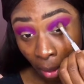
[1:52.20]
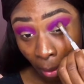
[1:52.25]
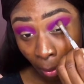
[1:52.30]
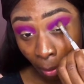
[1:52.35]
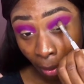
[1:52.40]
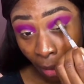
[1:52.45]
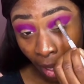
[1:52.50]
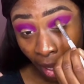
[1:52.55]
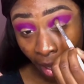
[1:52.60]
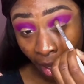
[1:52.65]

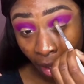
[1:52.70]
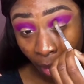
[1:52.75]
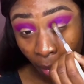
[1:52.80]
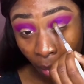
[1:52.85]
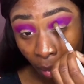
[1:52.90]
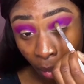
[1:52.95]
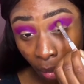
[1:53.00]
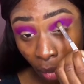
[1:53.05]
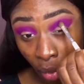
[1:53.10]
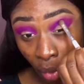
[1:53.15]
pack
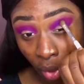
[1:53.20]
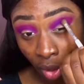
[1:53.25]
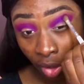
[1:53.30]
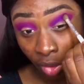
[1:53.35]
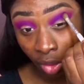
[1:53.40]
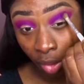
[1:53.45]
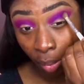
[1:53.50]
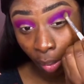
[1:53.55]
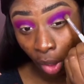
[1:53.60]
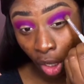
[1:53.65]
more of
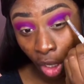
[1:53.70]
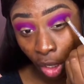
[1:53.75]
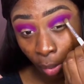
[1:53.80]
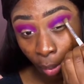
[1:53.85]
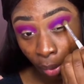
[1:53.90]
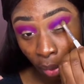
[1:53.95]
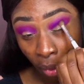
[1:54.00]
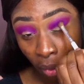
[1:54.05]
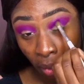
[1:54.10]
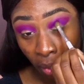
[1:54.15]
the
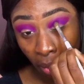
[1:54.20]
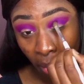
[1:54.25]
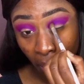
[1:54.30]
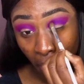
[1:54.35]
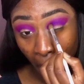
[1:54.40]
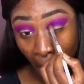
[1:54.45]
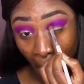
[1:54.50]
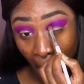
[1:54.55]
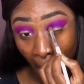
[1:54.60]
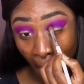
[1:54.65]
purple
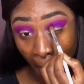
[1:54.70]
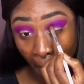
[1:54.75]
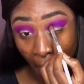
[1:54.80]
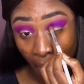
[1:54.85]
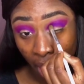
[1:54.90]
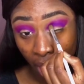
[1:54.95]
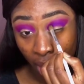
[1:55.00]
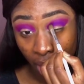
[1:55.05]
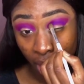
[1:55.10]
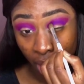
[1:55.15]

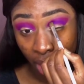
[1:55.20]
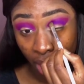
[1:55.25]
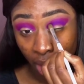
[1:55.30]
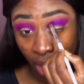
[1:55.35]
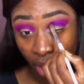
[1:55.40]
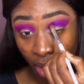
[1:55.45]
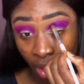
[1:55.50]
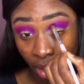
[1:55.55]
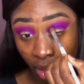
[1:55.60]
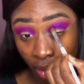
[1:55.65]

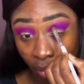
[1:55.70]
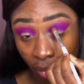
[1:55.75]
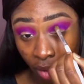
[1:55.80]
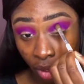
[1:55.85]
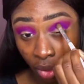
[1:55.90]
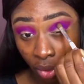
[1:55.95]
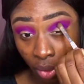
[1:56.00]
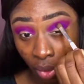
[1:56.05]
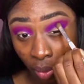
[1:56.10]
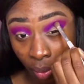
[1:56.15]
in the middle.